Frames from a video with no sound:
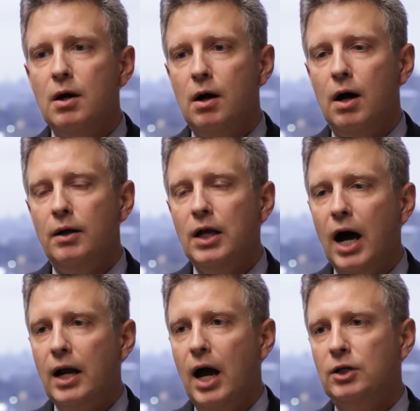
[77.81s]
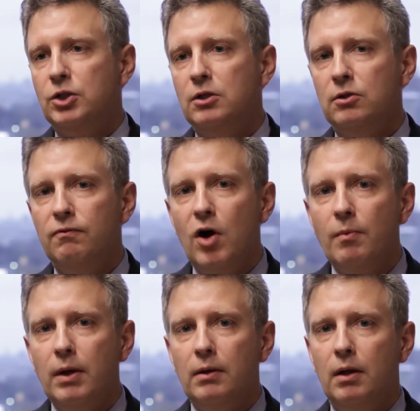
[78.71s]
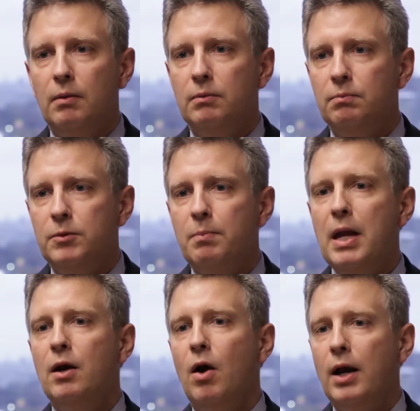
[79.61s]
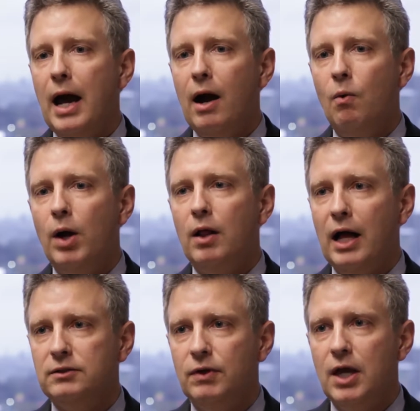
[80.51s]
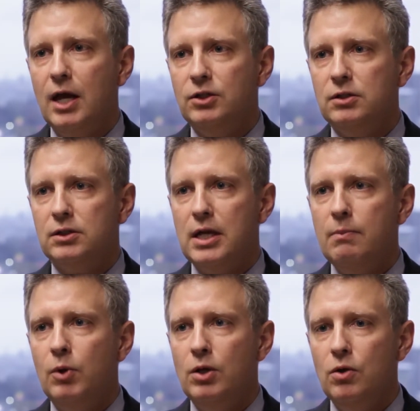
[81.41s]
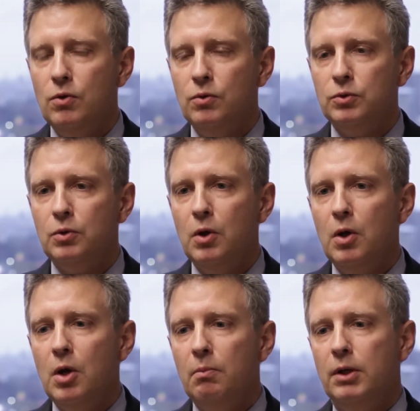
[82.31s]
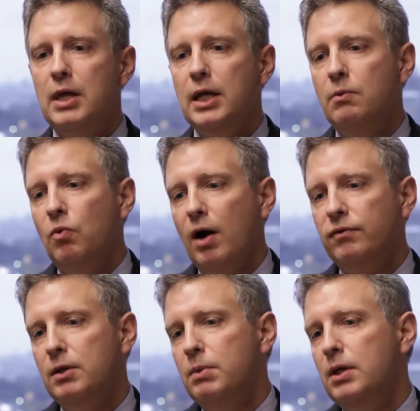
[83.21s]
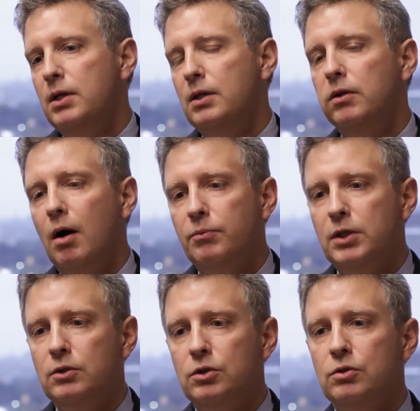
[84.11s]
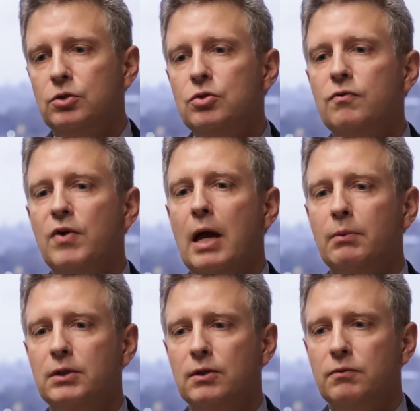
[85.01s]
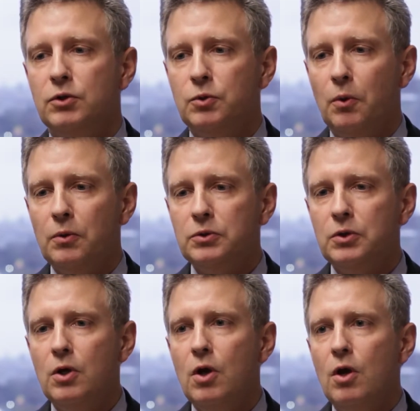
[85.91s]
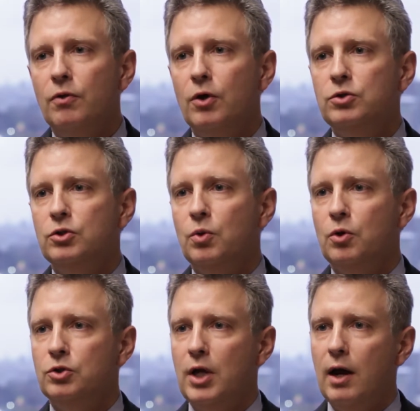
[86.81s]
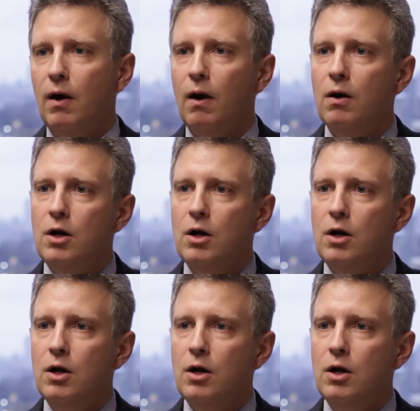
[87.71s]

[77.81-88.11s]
non-Hodgkin's lymphoma, depending on what classification scheme we use. But they can roughly be lumped into two families of disorders. Those disorders that are